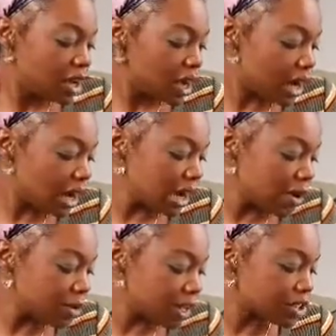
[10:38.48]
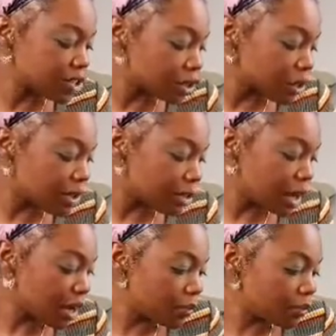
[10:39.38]
and stir them
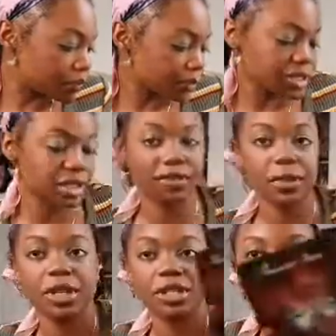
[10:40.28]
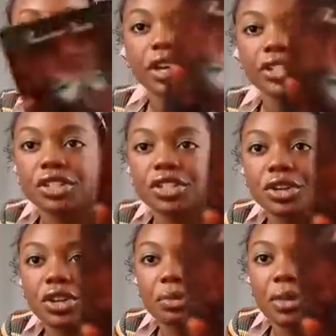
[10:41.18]
up. This is the feminine spirit. You had to
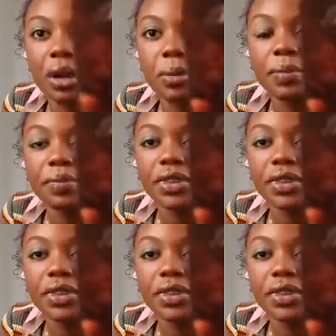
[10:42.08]
stir them up